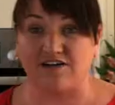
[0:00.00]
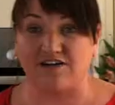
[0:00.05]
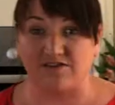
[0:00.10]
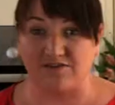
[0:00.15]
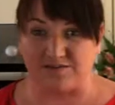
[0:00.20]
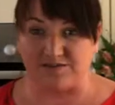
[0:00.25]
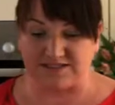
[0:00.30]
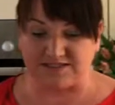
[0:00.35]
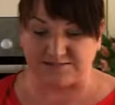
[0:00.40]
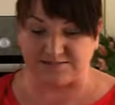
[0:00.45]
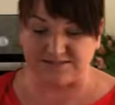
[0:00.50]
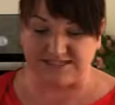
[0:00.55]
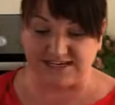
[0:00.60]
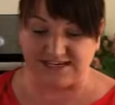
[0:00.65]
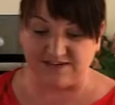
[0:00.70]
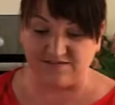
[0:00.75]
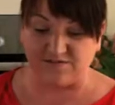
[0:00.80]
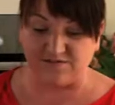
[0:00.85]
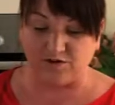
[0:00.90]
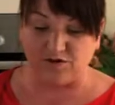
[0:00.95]
Cover with some
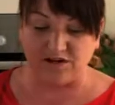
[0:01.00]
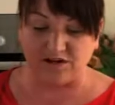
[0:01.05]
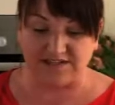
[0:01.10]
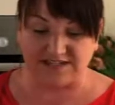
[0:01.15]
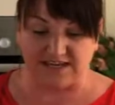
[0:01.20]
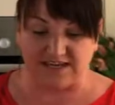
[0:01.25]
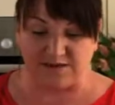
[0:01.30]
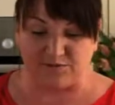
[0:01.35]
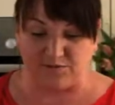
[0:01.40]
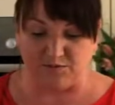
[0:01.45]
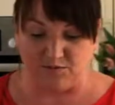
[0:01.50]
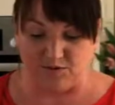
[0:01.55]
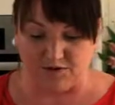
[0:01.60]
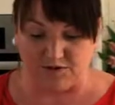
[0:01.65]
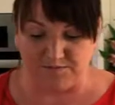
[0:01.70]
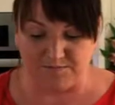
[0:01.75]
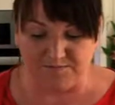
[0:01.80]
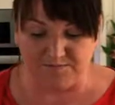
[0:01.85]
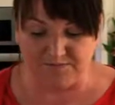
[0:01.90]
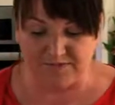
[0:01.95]
tin foil to keep
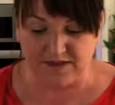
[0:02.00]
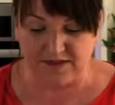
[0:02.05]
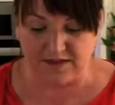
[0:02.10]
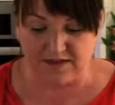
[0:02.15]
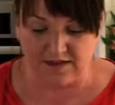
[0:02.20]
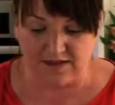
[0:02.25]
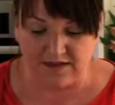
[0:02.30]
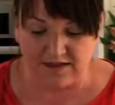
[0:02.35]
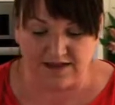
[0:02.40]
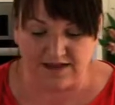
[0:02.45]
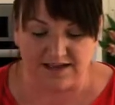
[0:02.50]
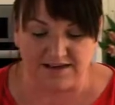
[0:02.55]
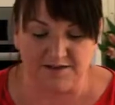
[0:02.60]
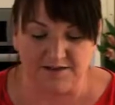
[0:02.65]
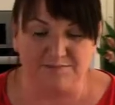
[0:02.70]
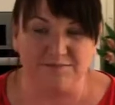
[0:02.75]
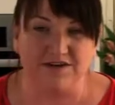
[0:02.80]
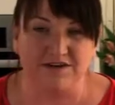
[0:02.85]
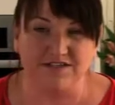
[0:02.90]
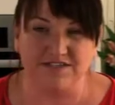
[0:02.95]
warm, and
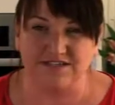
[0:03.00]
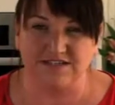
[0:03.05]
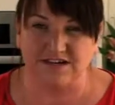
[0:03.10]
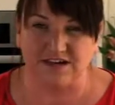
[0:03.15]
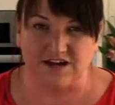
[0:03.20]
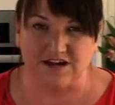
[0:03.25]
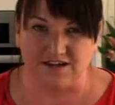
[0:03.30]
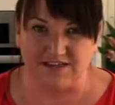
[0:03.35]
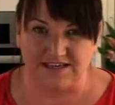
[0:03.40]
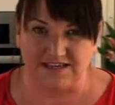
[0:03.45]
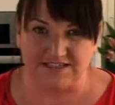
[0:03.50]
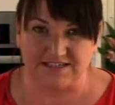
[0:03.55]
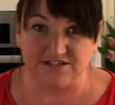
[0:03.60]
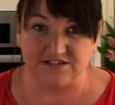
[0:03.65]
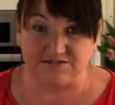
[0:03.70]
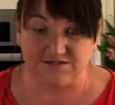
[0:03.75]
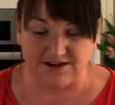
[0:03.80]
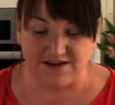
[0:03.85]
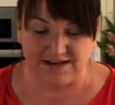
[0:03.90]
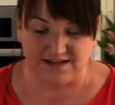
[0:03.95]
you must allow these
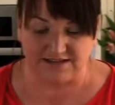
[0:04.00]
to